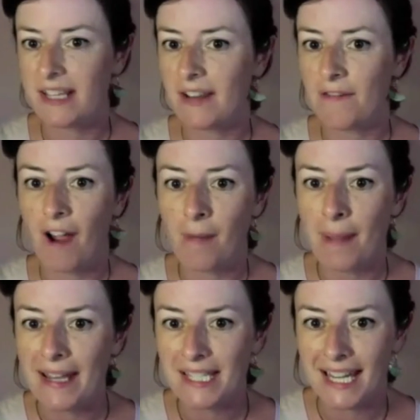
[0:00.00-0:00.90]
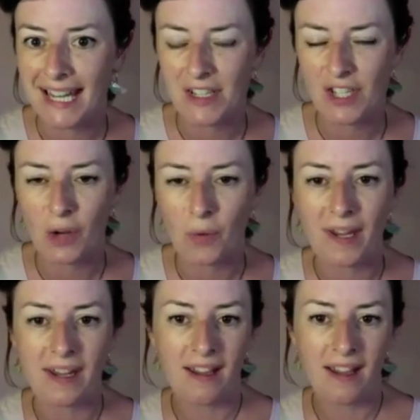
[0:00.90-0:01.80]
He's an environmentalist, so
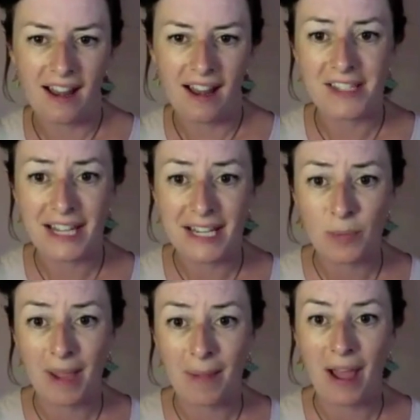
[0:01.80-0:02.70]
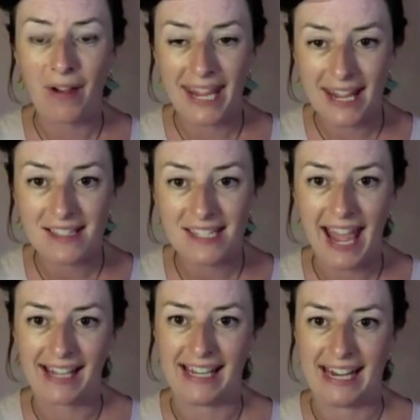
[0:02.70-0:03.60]
we learned a little bit about his
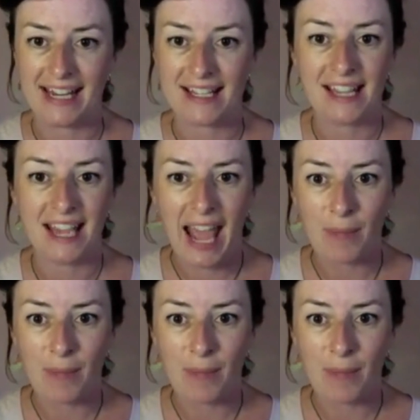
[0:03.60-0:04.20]
techniques,